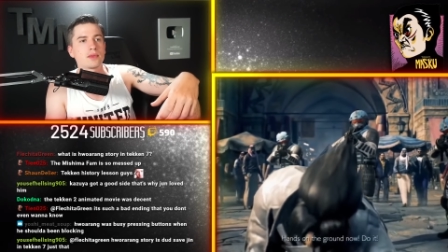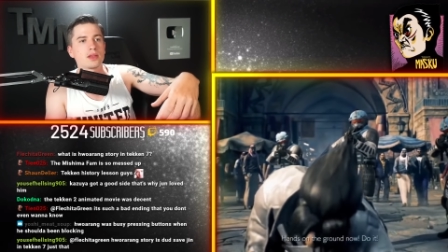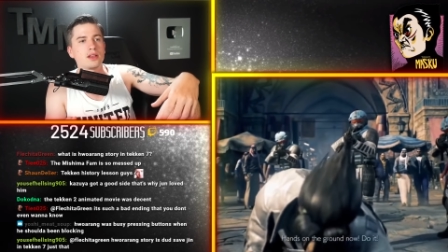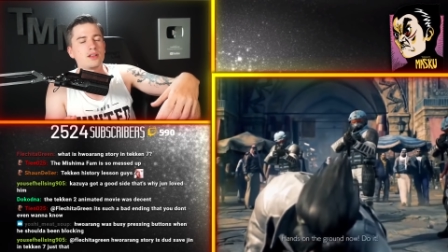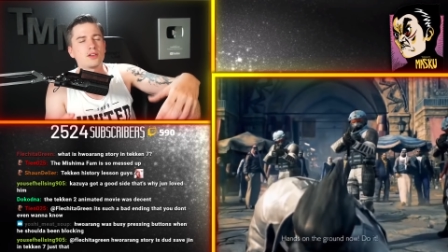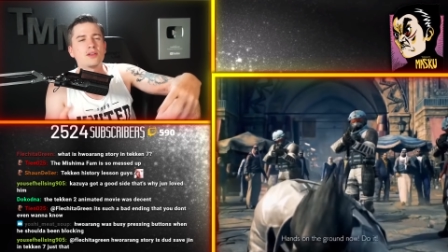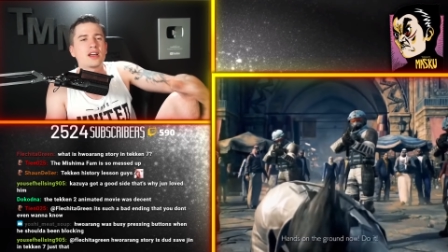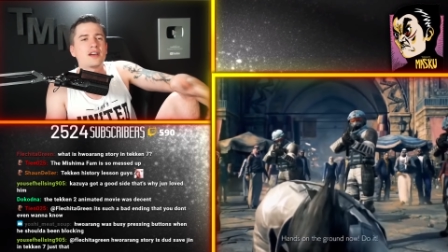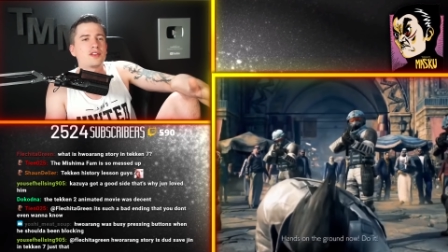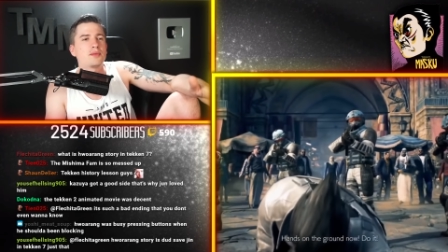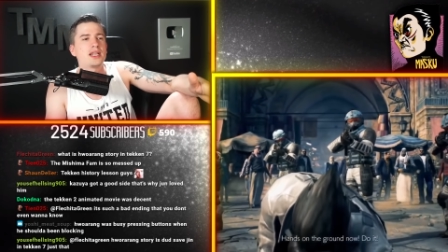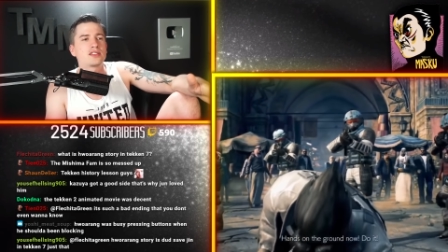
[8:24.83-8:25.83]
You don't have
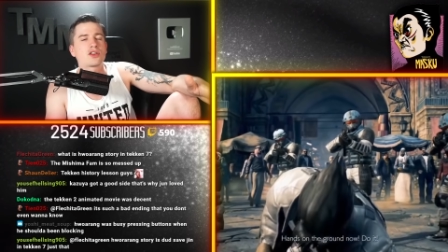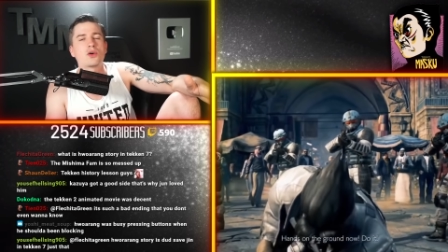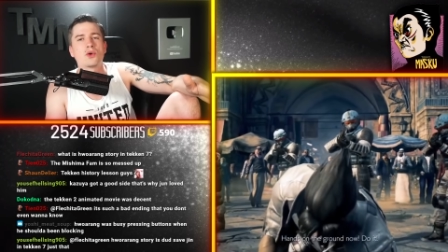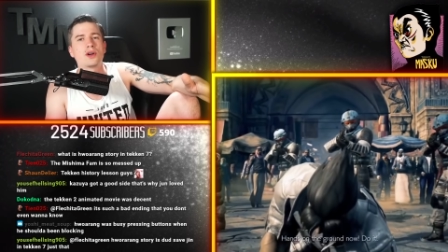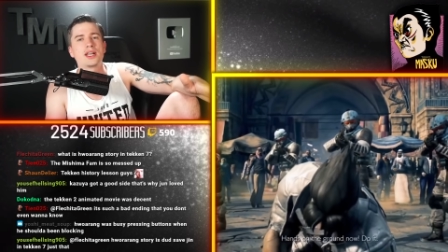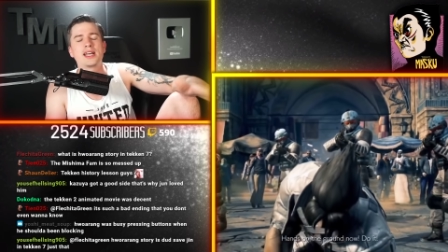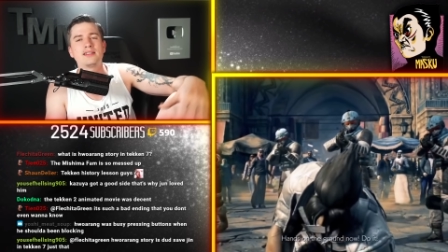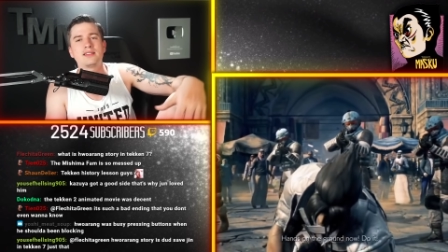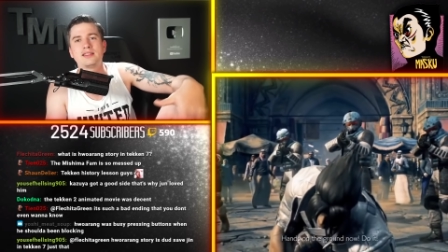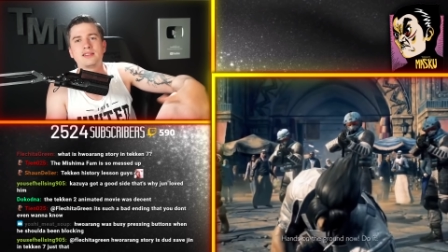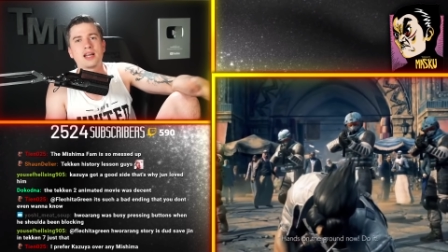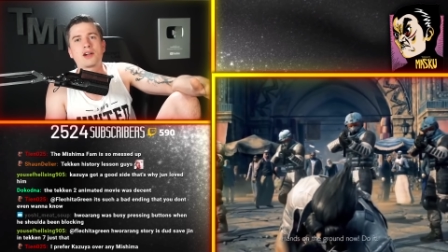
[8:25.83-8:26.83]
to be as corny as he
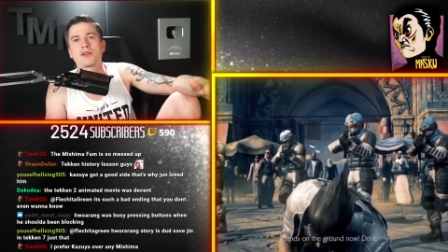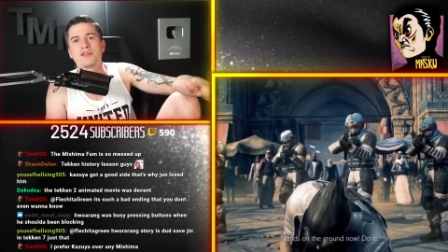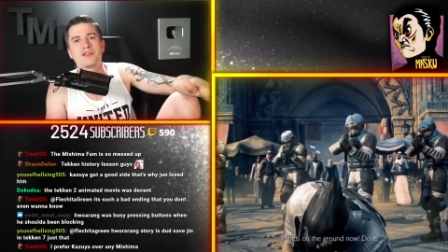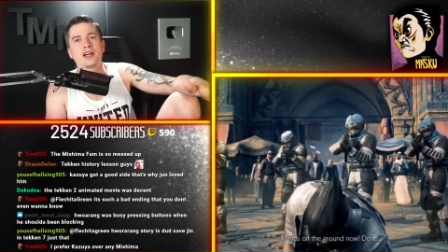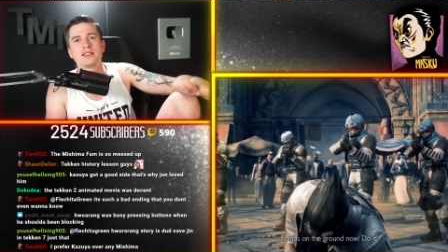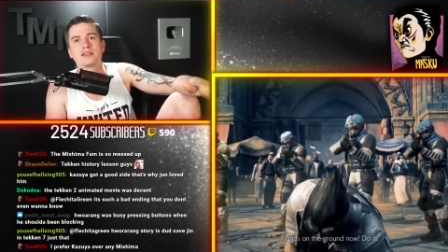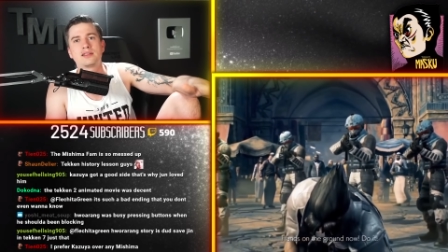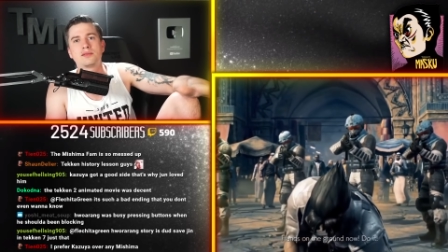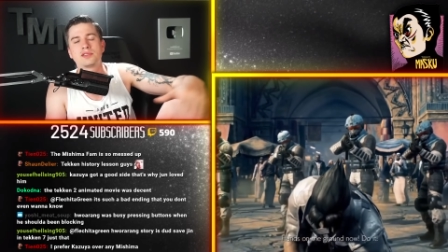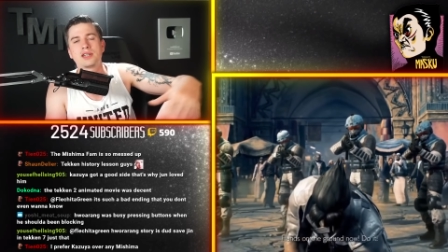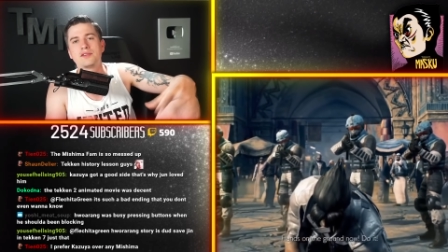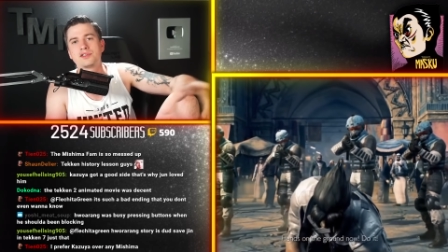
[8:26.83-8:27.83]
sacrifices
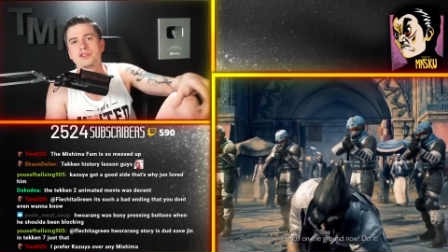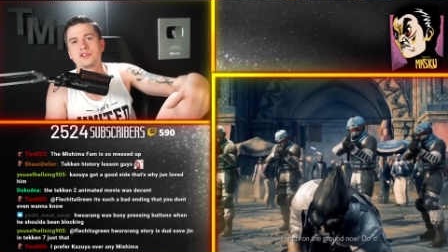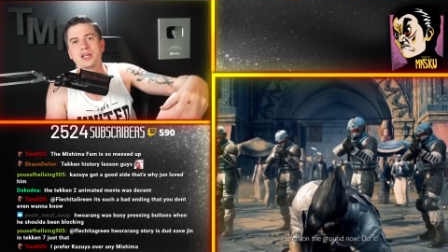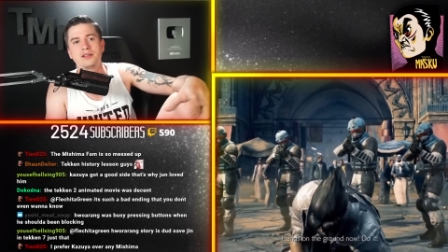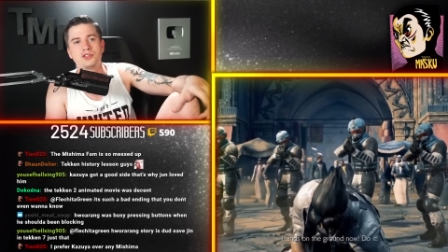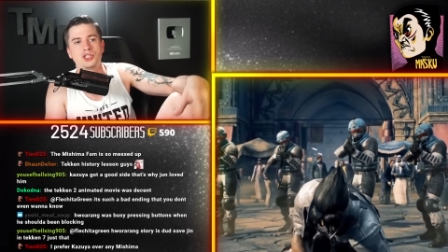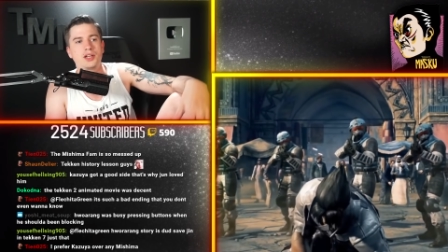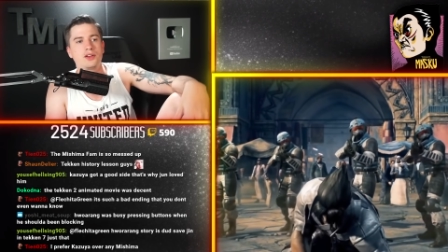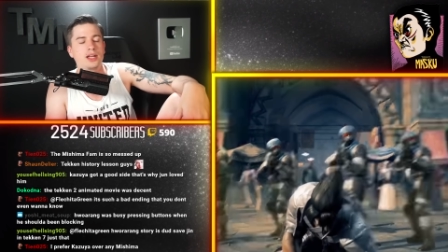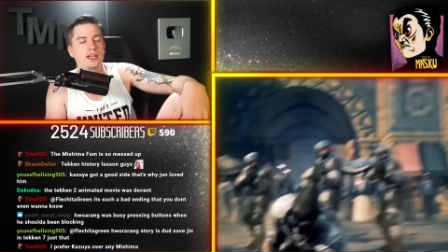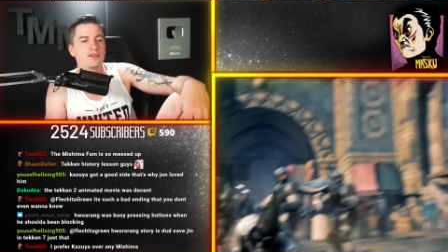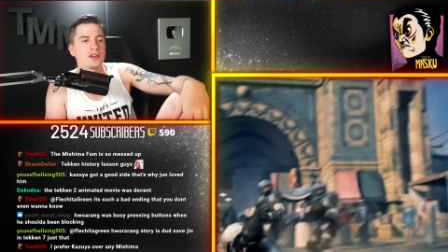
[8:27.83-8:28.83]
himself to save Jin or
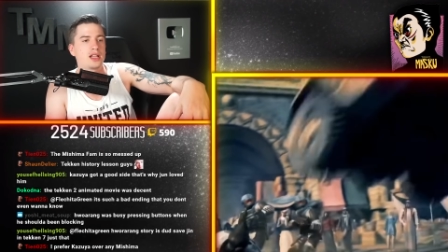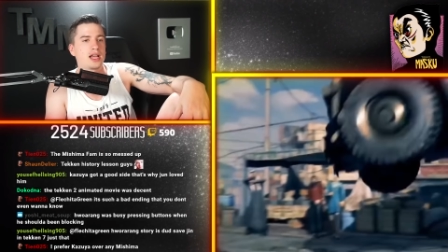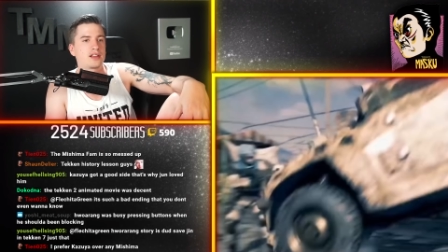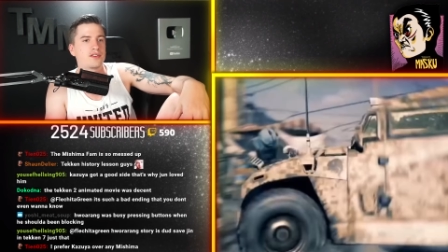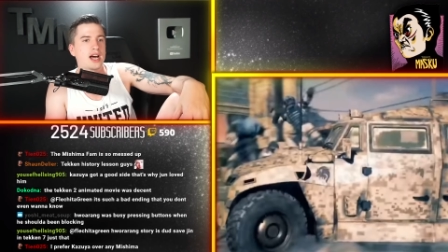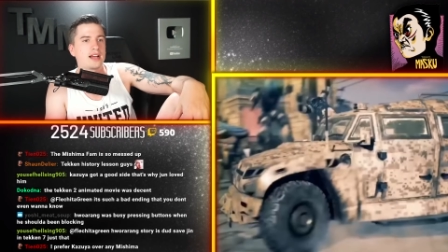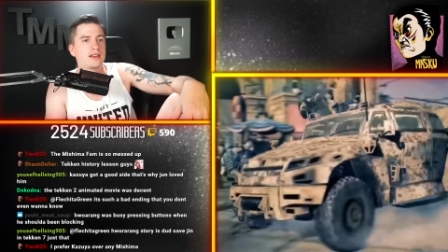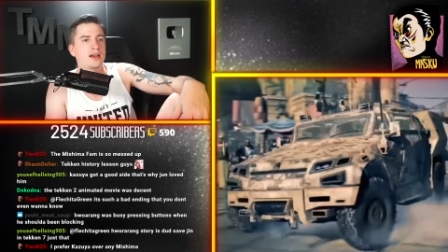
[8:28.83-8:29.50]
anything like that.